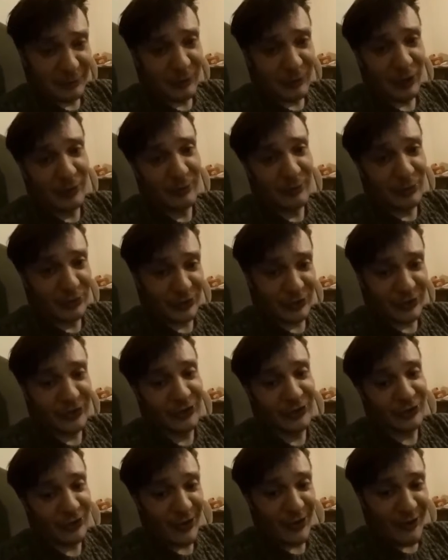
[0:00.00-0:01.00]
pretty much the
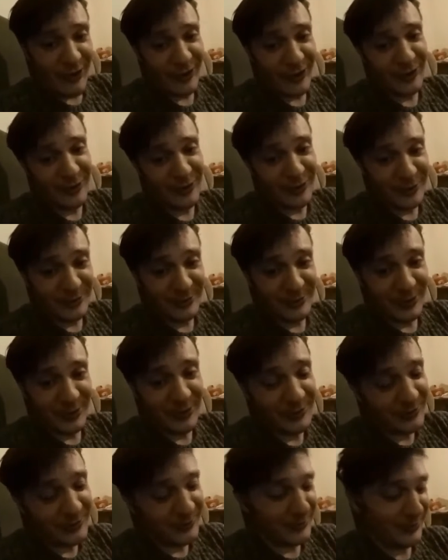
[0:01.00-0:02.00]
style
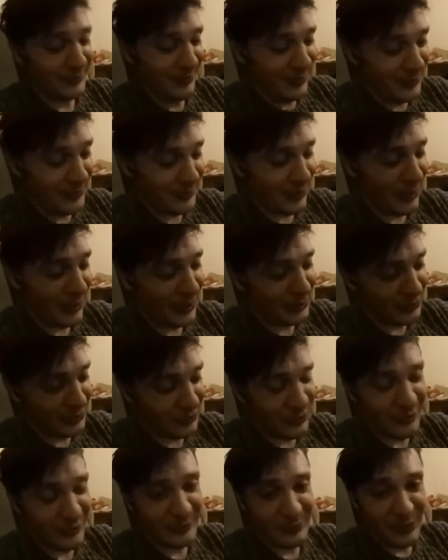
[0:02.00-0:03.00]
of like
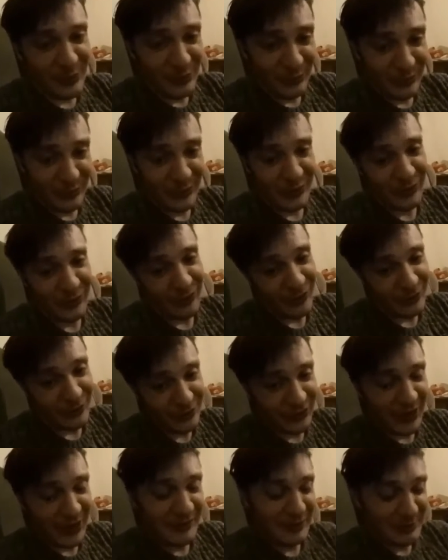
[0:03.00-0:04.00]
sort of punk
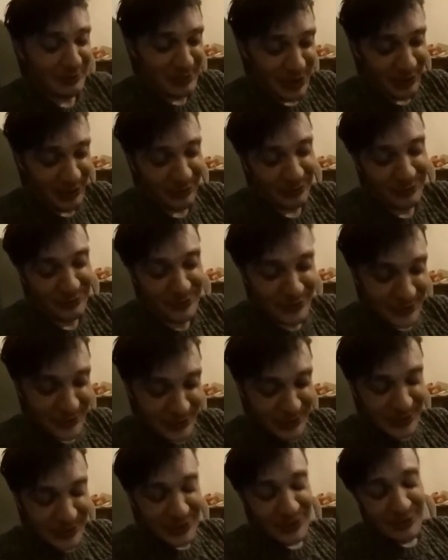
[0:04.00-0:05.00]
cross heavy metal,
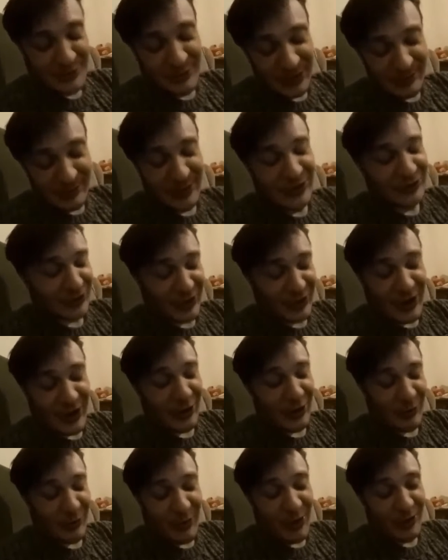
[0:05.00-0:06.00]
which
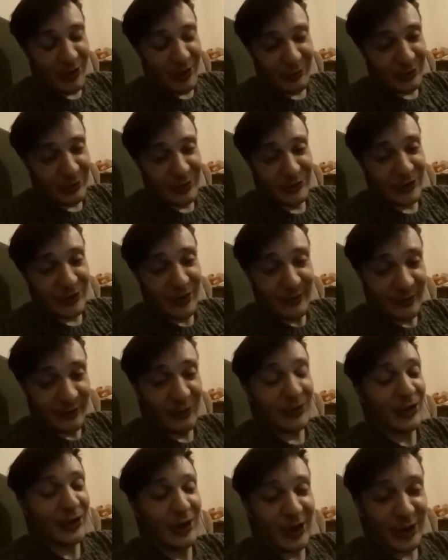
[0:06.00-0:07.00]
I quite, I
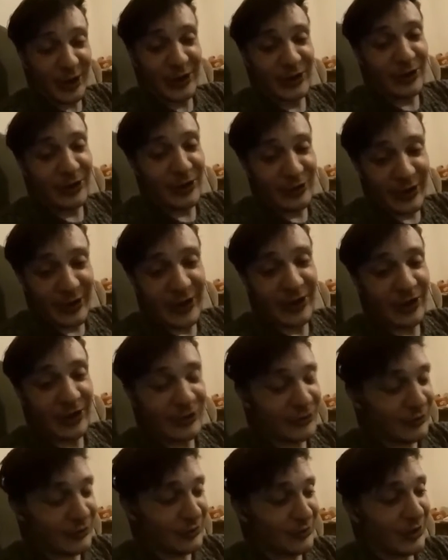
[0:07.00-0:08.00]
thought, yeah,
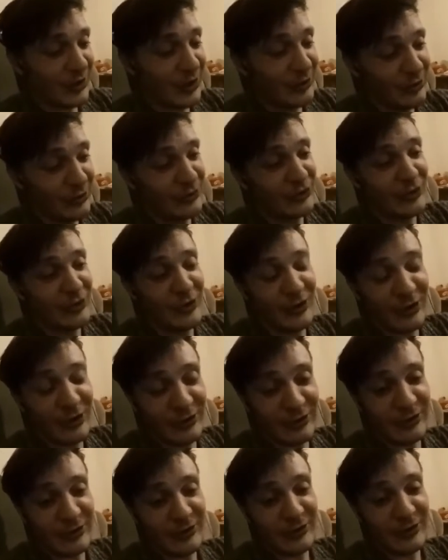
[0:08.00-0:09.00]
that looks
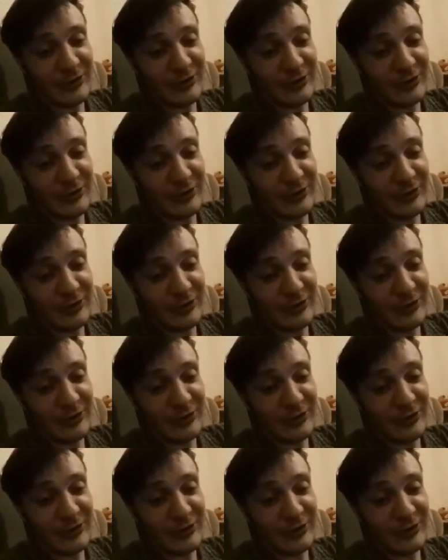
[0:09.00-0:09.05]
good.